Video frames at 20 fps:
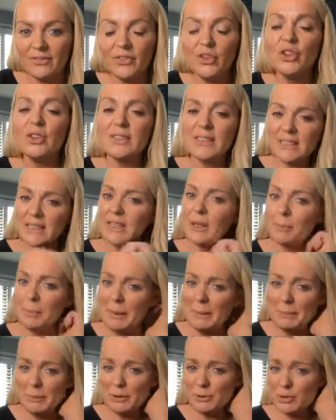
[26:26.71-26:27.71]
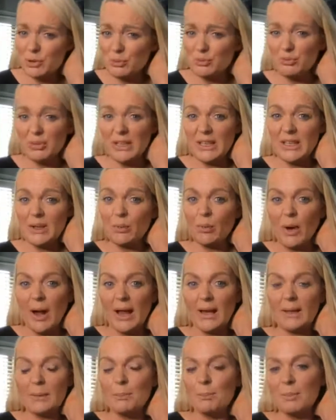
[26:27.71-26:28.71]
You'll see that people who do really
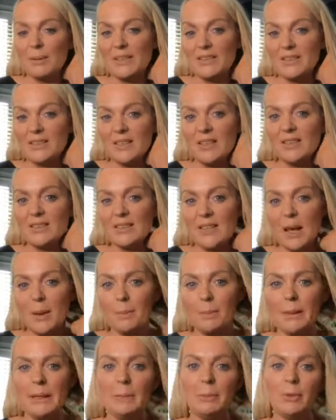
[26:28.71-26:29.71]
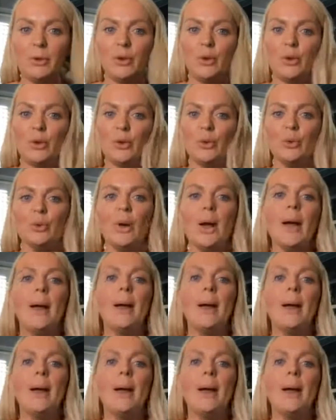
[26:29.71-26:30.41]
well in business are people who